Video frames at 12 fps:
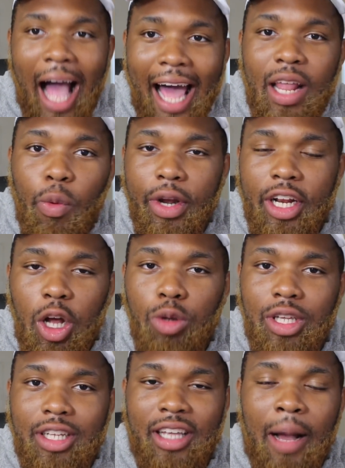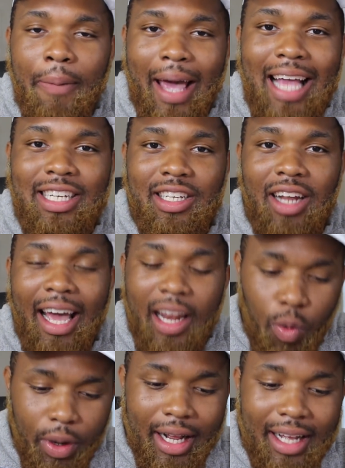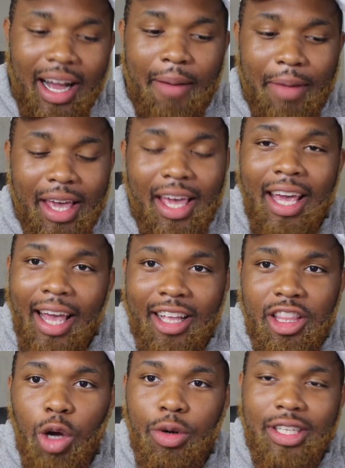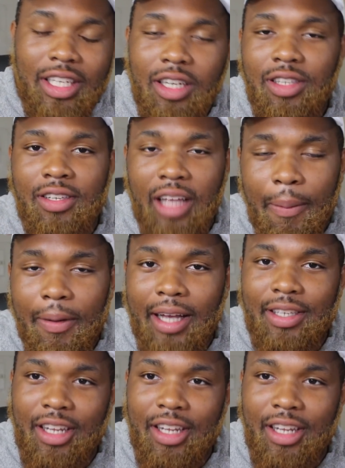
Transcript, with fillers: I didn't want to go to this upper echelon. I didn't want to come here and throw these hooks, these uppercuts,